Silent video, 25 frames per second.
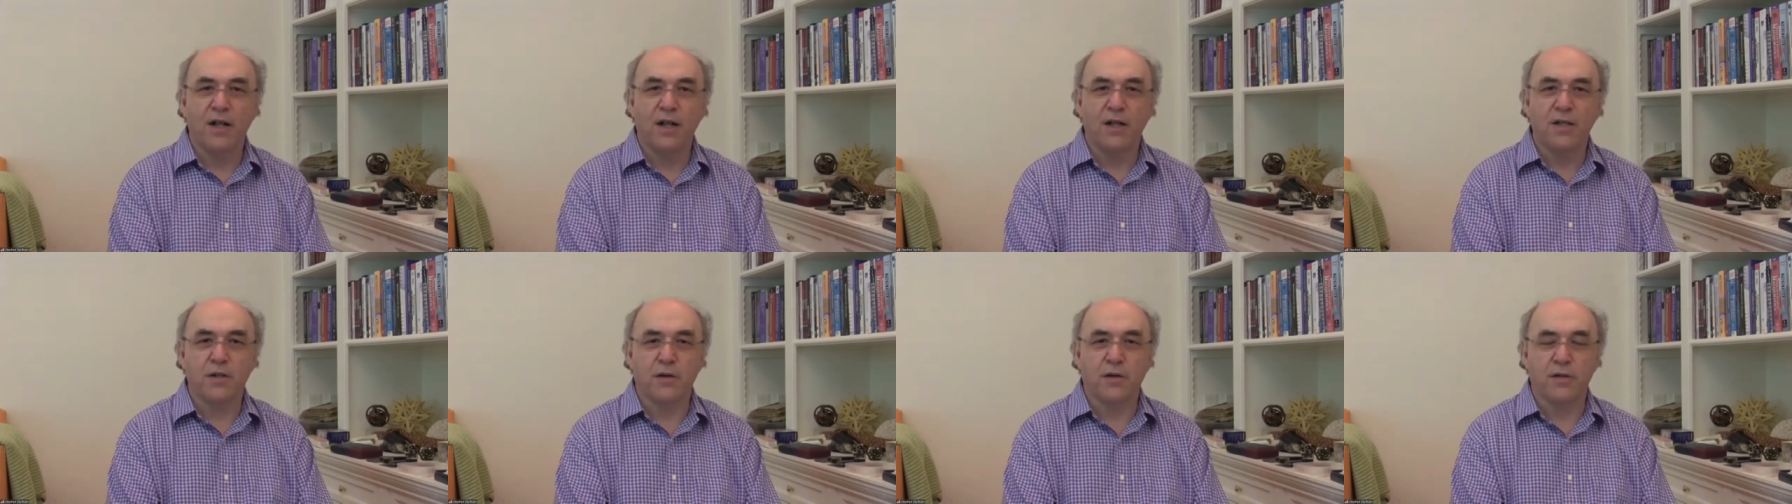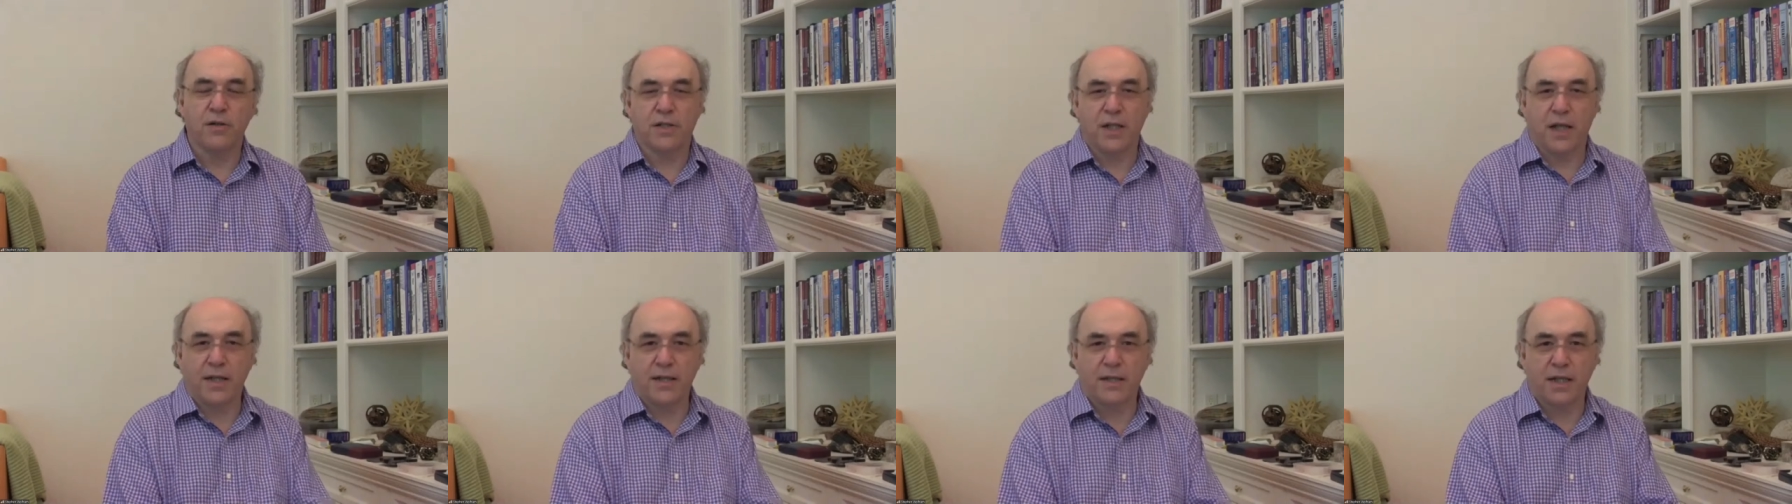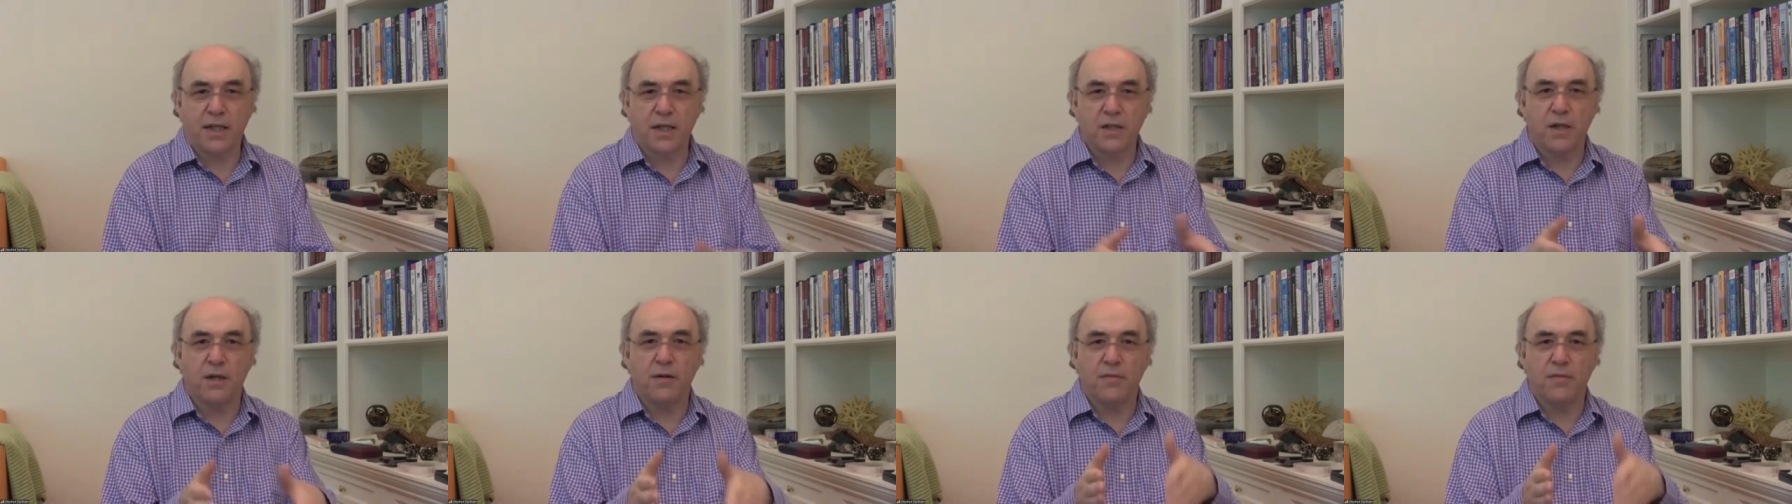So it's like
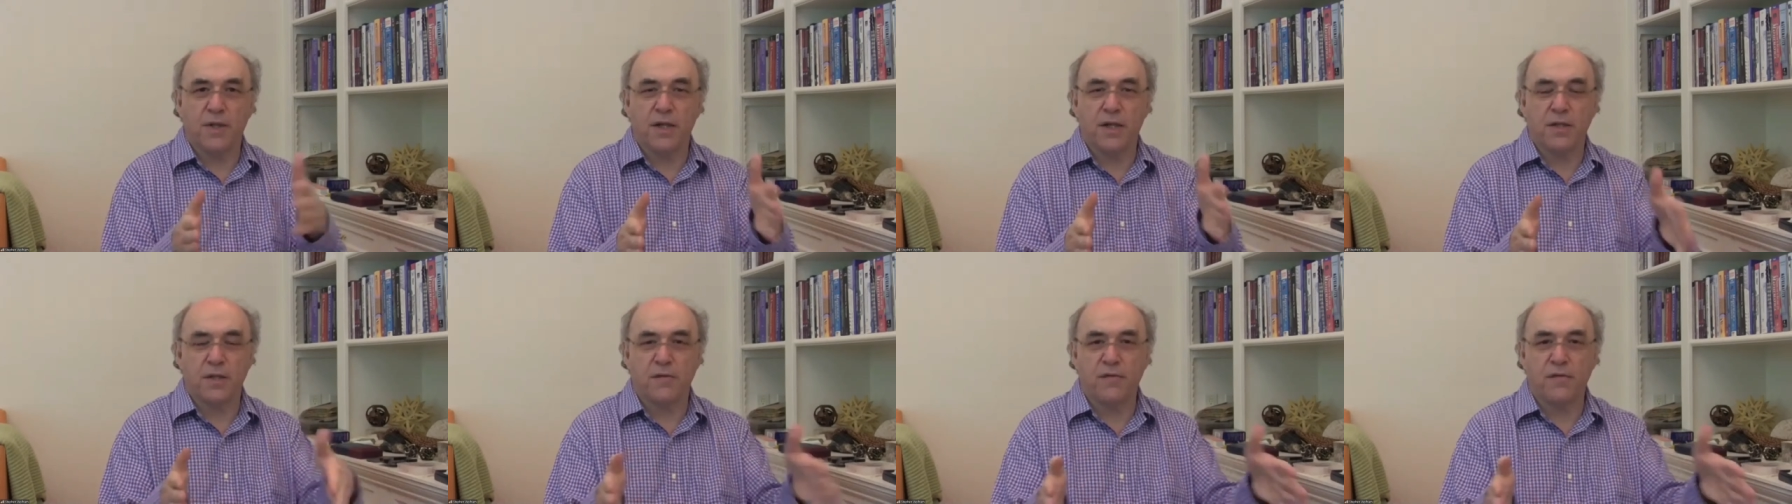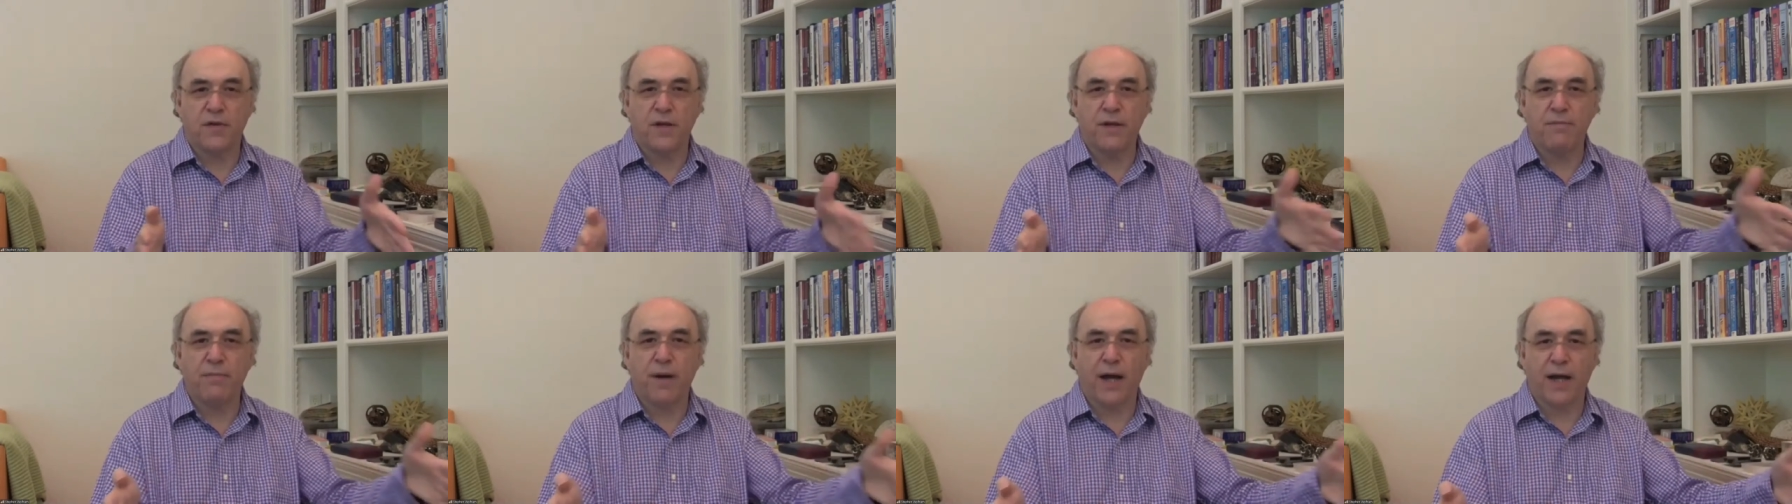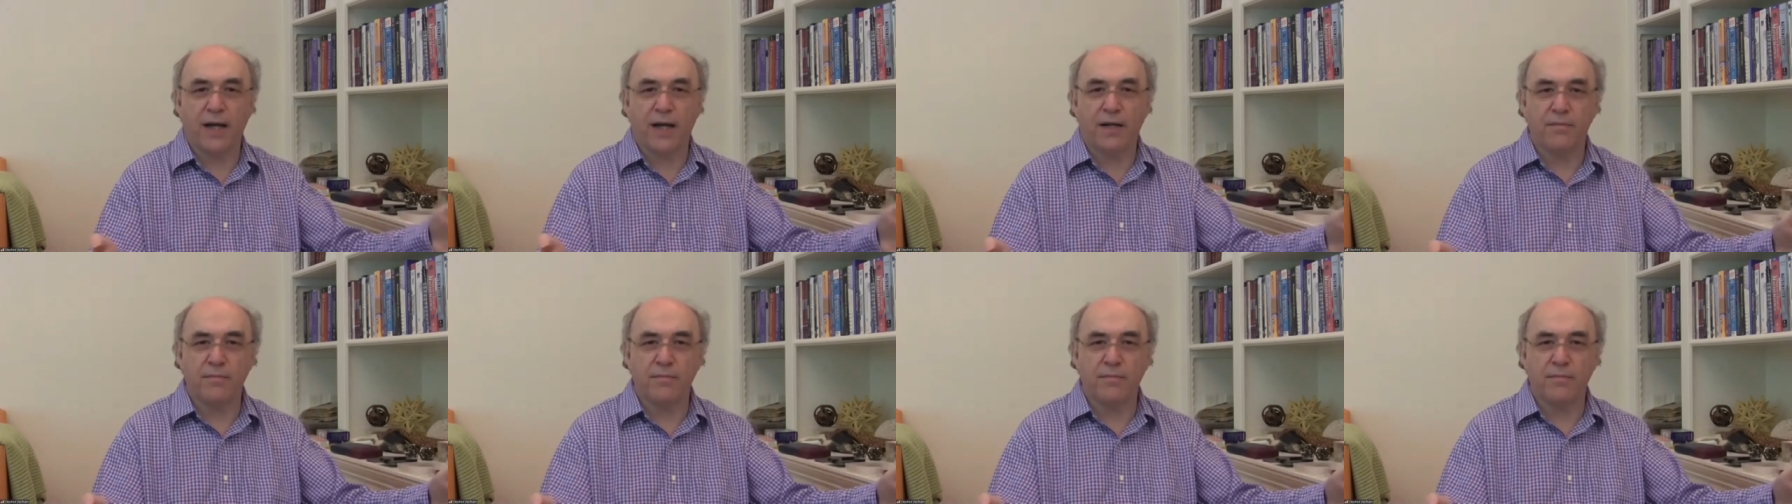there's a feedback